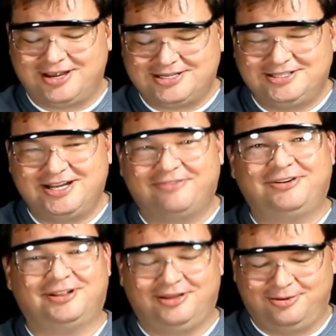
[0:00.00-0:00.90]
is
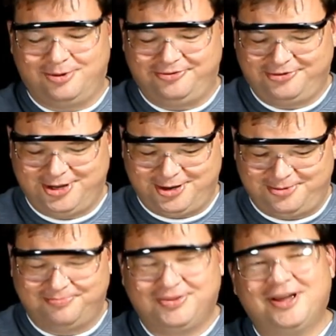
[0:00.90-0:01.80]
definitely the one for you.
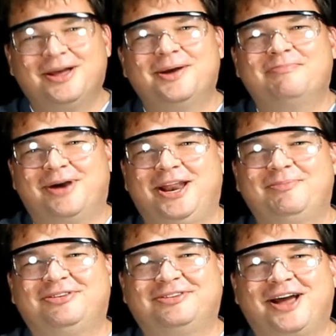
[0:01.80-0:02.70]
My name
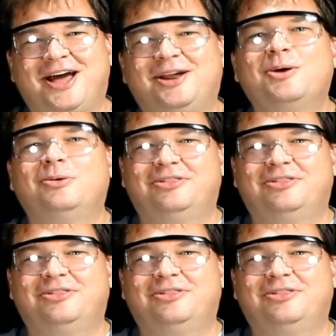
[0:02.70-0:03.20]
is Scott with